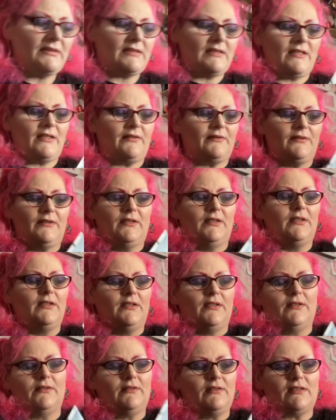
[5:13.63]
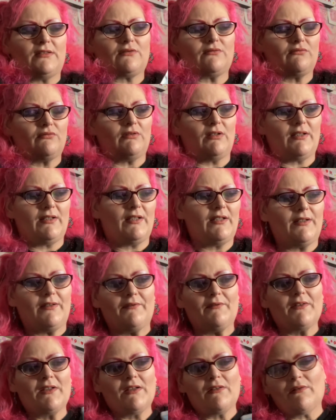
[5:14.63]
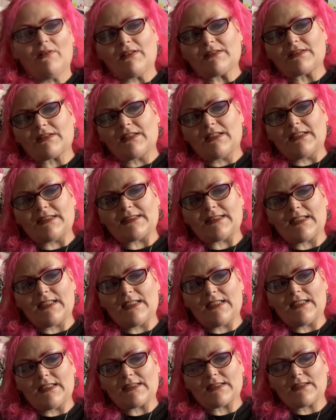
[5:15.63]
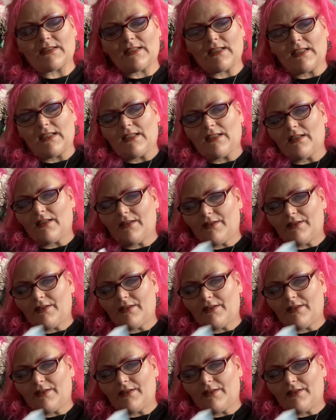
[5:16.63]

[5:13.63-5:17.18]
there. It's all out there. Right, so this is the